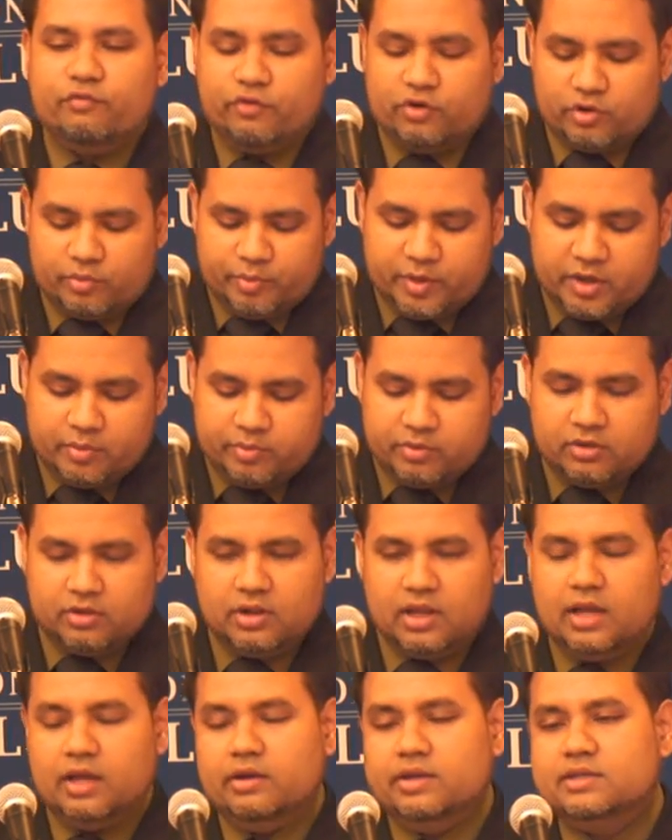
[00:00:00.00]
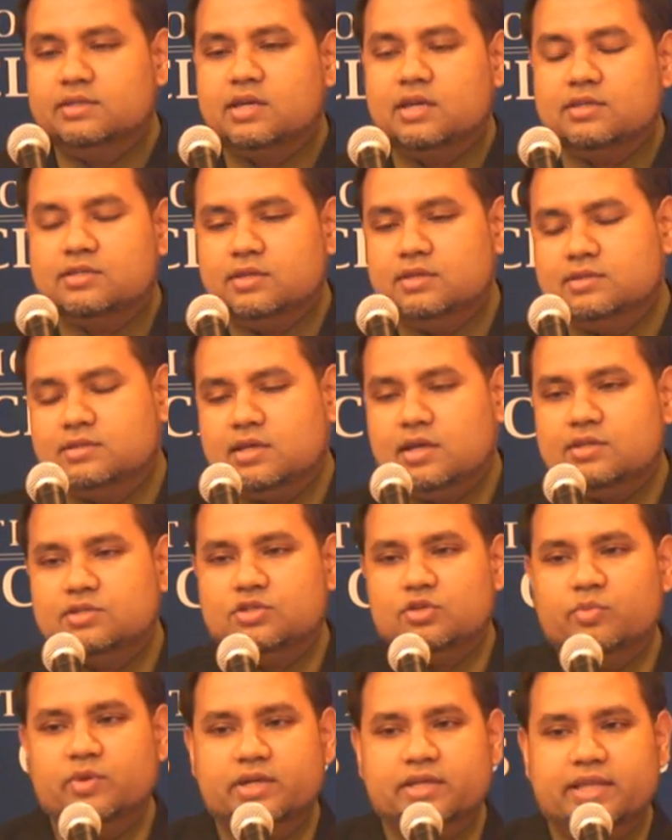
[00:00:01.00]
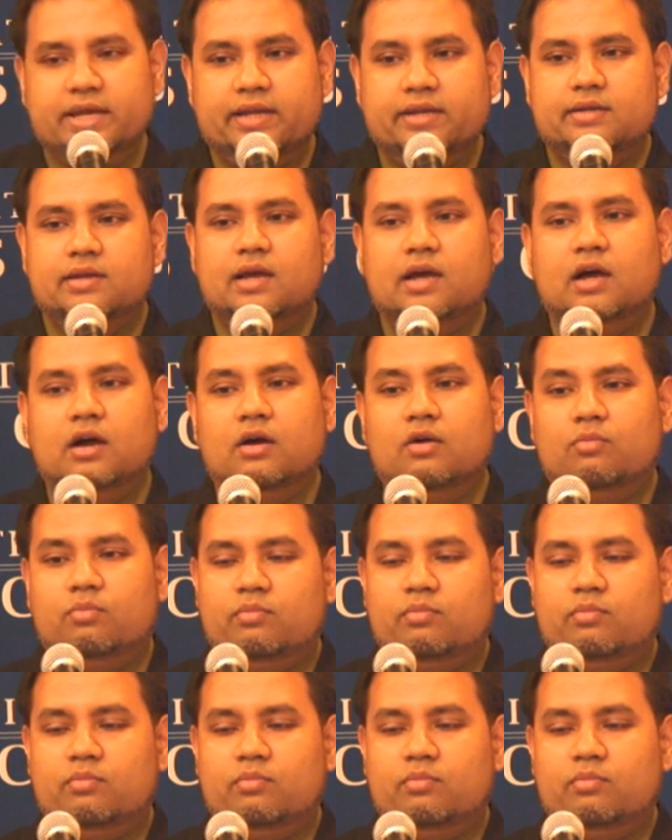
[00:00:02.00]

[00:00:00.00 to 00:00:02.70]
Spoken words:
for people, it's customary that